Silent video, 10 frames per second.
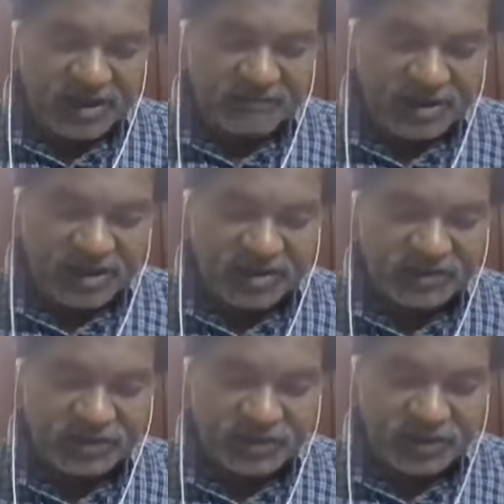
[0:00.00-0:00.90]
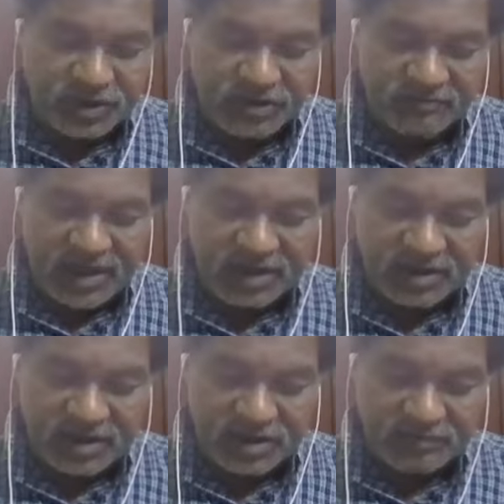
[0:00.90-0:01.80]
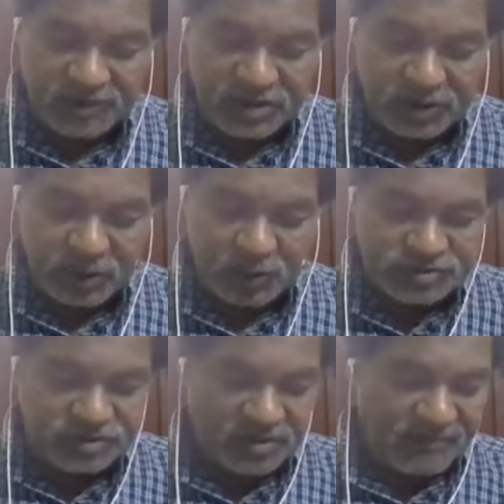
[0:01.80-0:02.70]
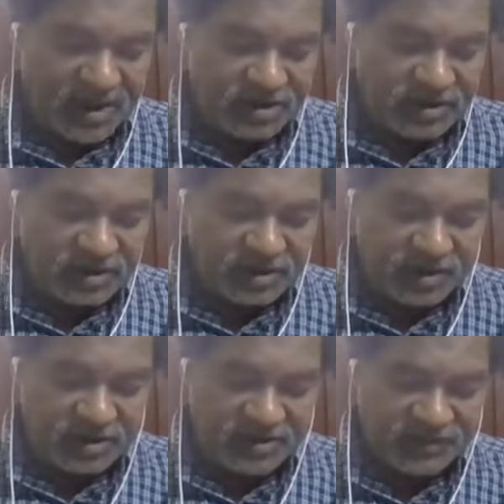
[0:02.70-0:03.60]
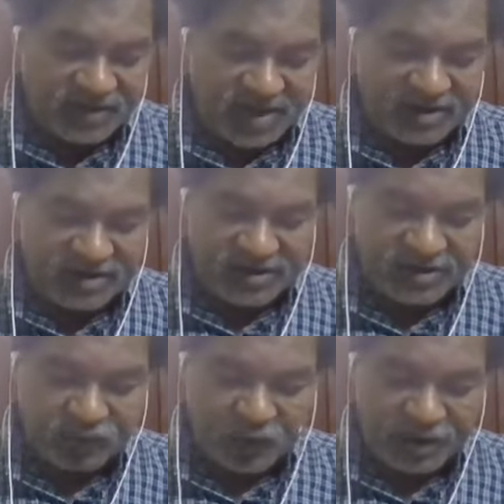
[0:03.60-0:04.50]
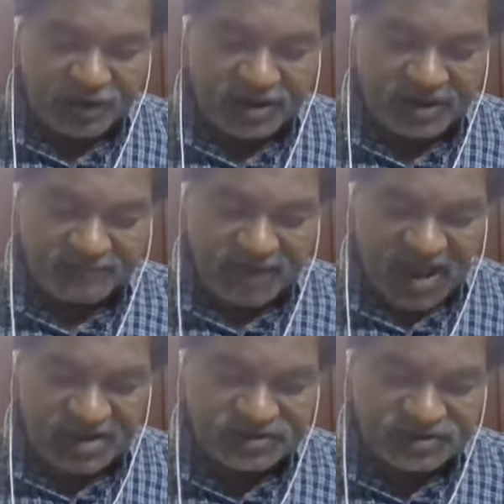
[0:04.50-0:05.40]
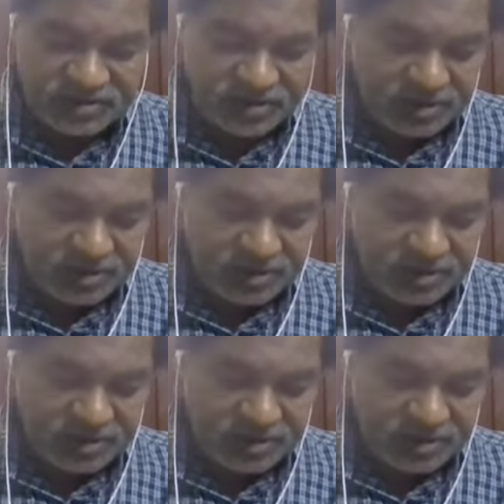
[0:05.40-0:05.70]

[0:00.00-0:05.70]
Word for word: an application to any banking company to which the Banking Regulation Act 1949 applies,